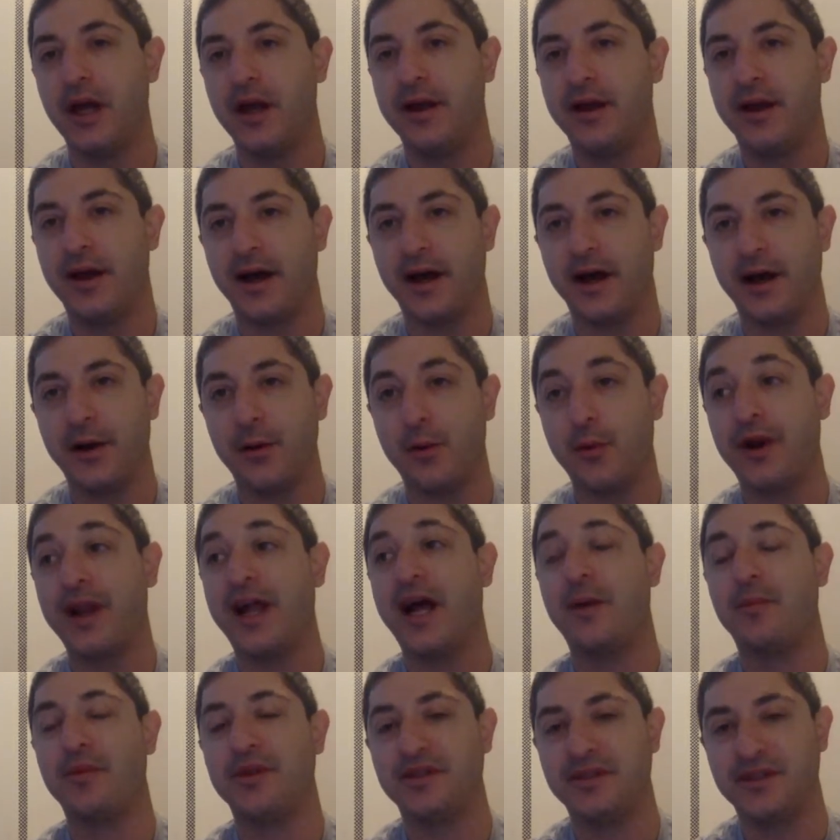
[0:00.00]
Uh, what
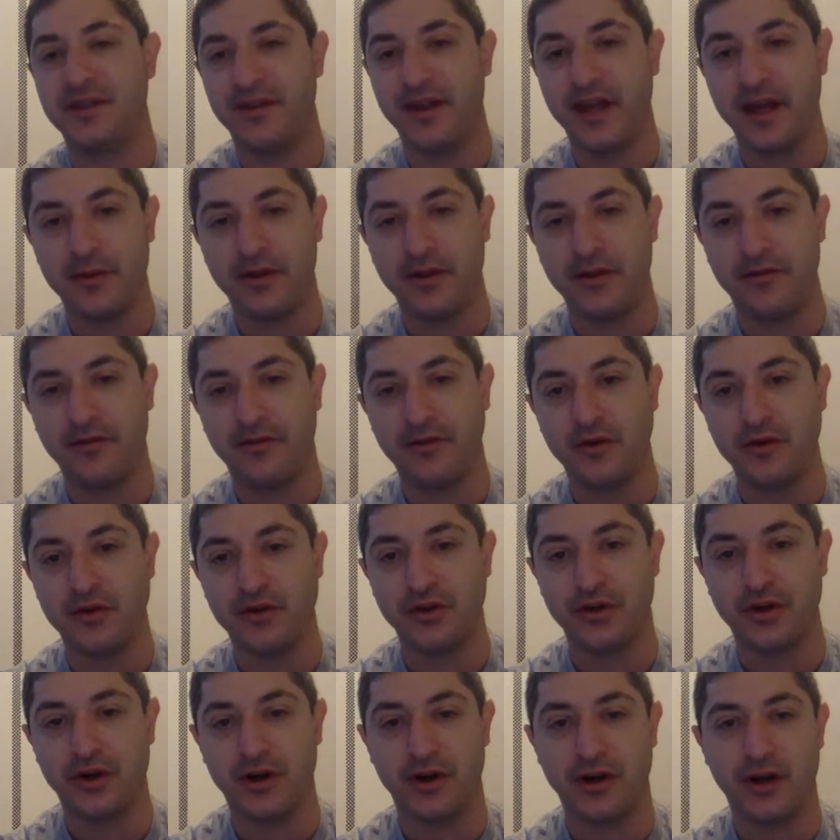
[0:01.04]
happens to them in the
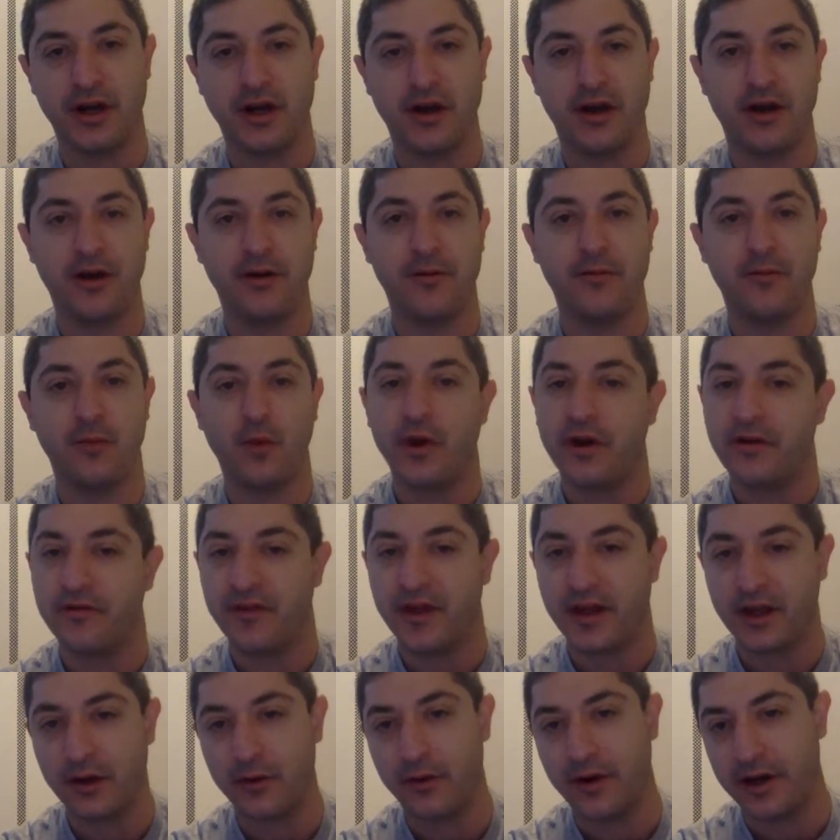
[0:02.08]
future? Um, what if
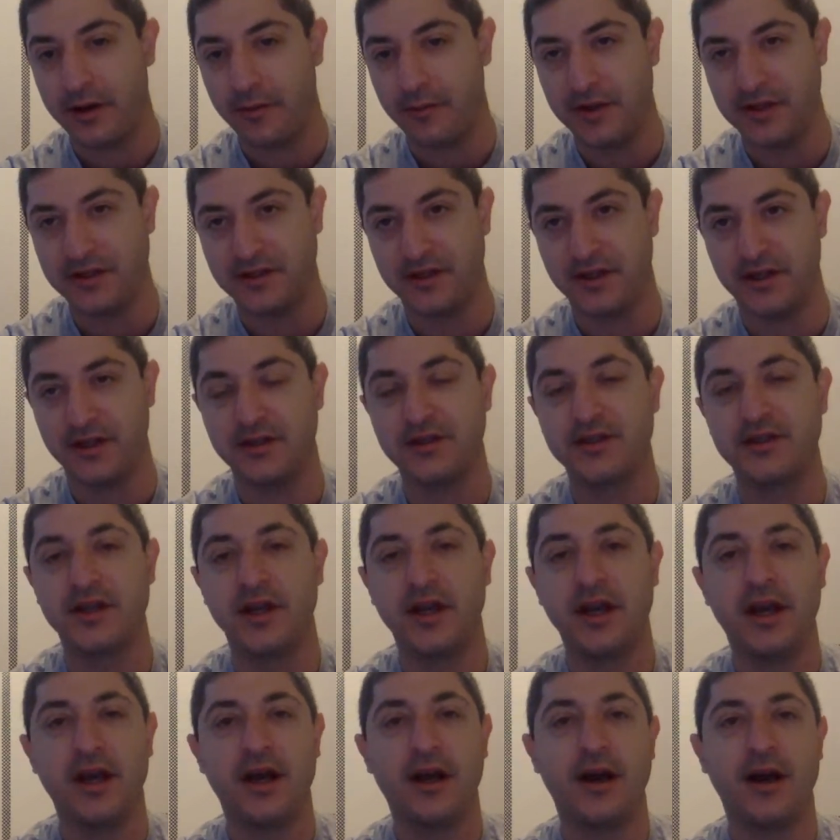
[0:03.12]
they go out of business?
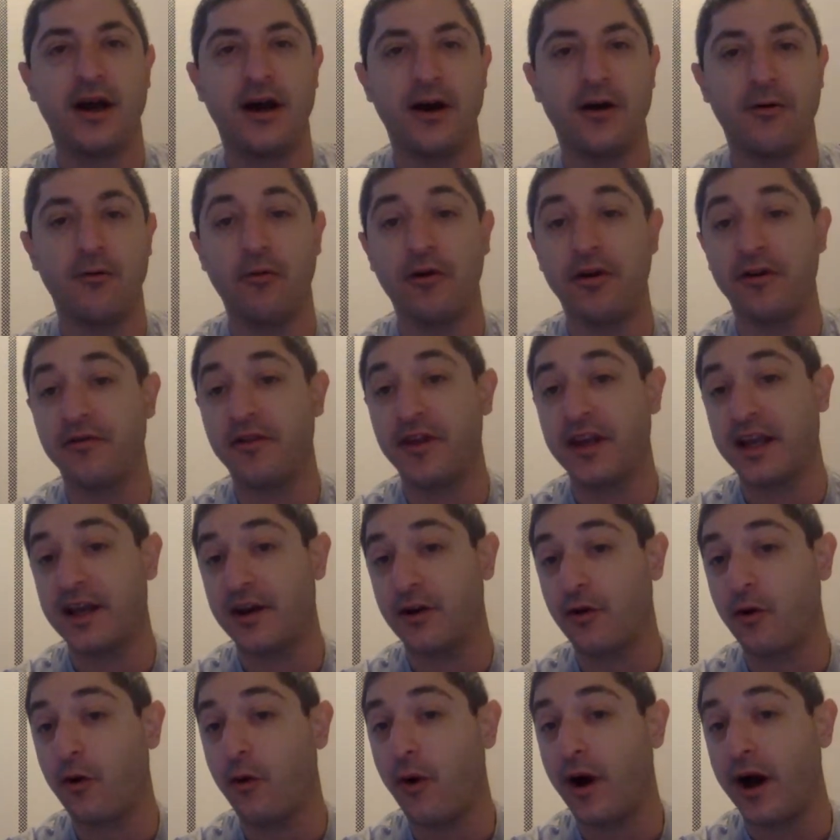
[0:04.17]
Uh, what if they get
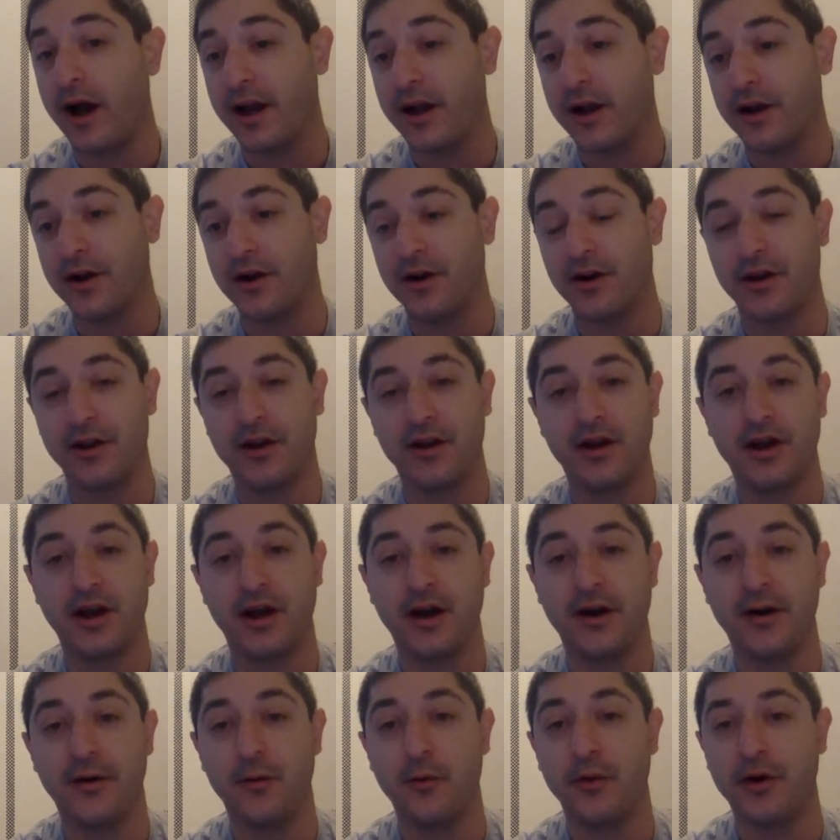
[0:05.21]
acquired?
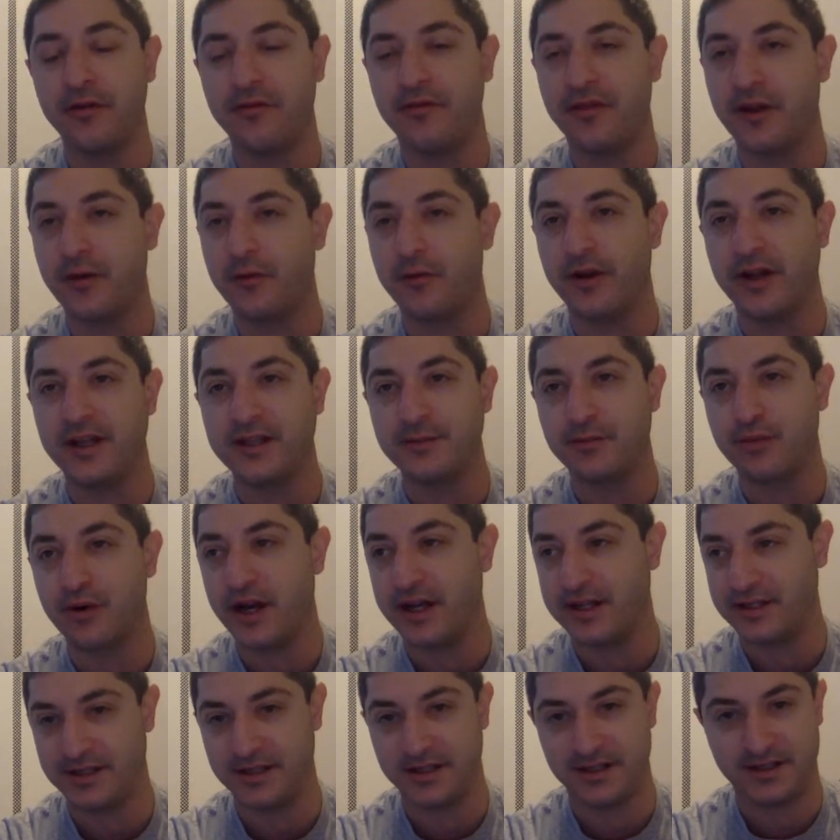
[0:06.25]
Uh, what if they raise
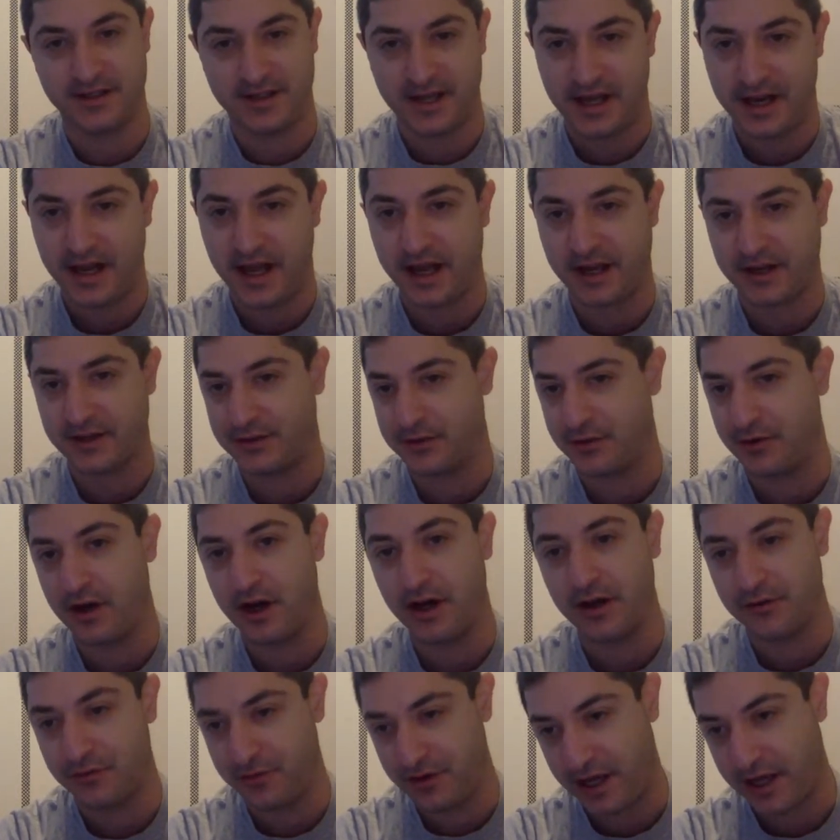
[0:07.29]
prices 10x or
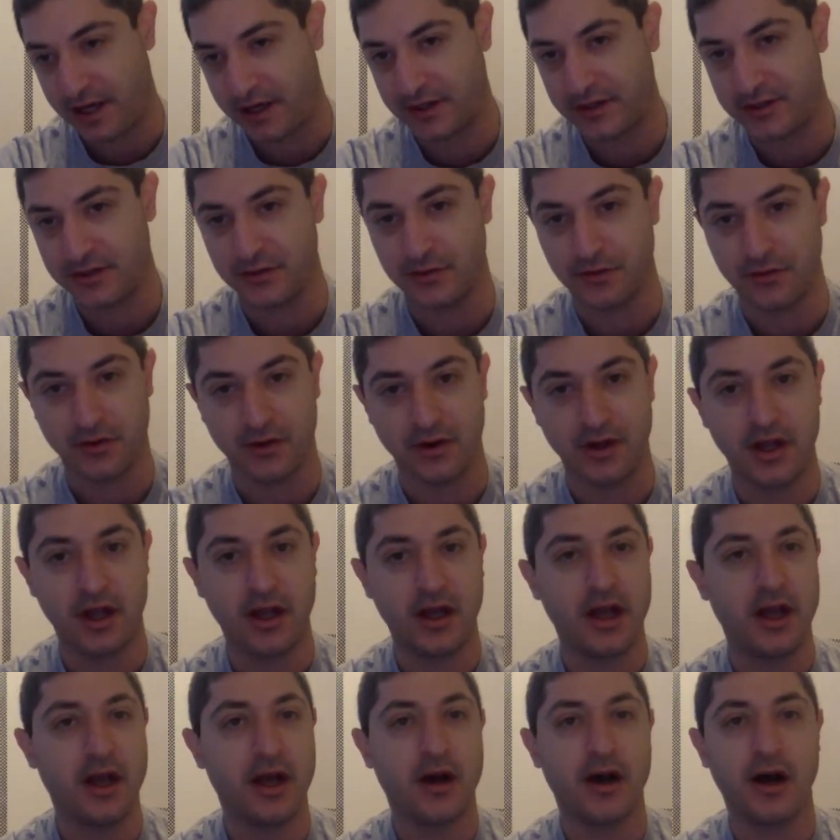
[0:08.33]
100x or
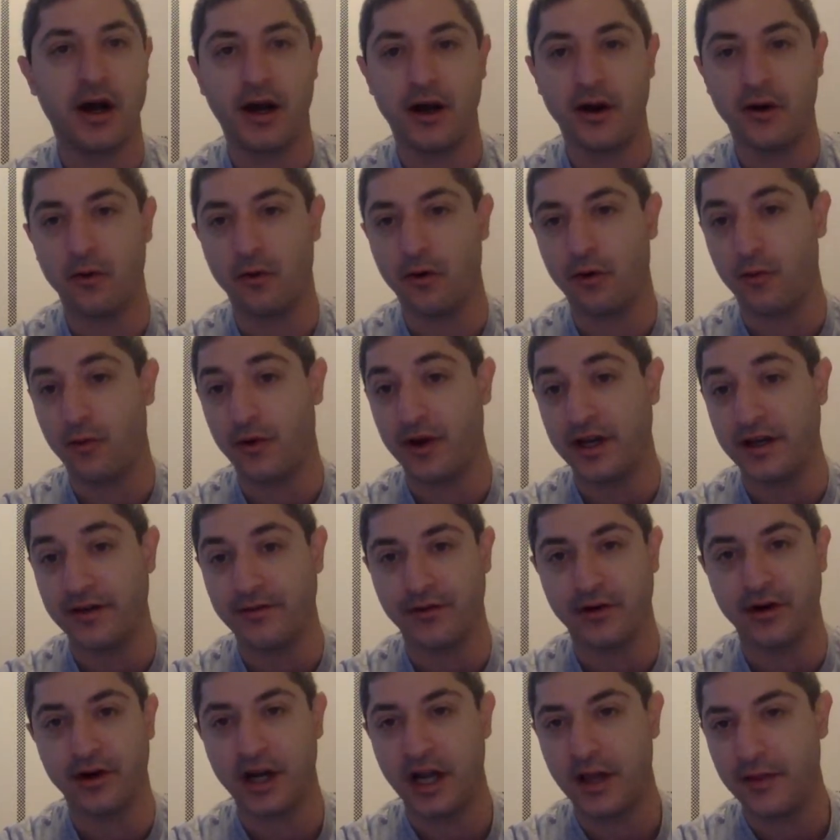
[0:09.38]
uh, or
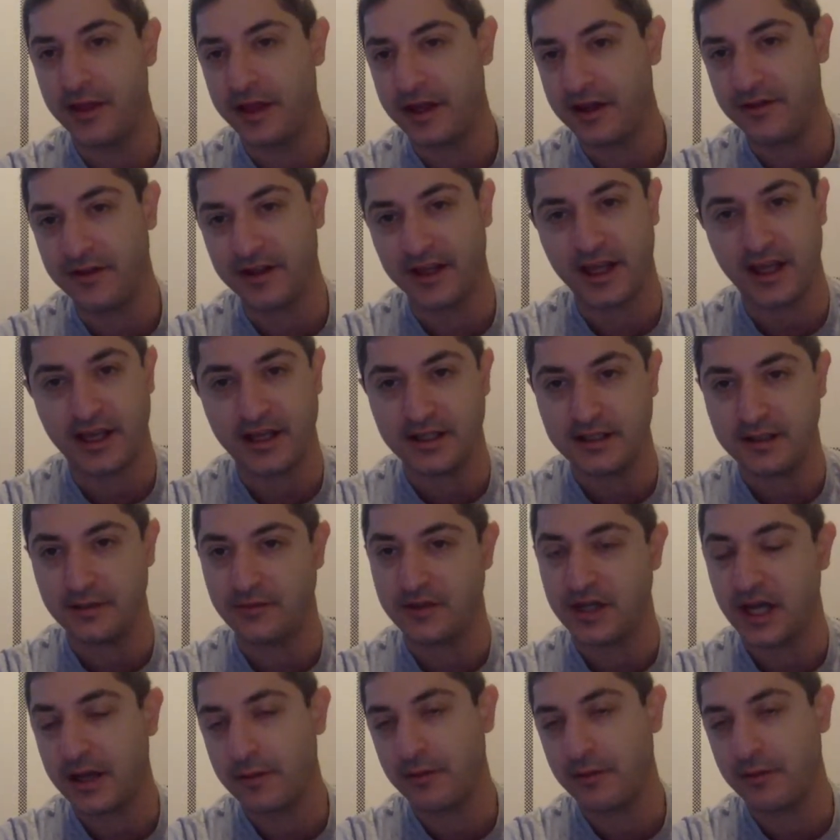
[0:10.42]
whatever. And then in the case of time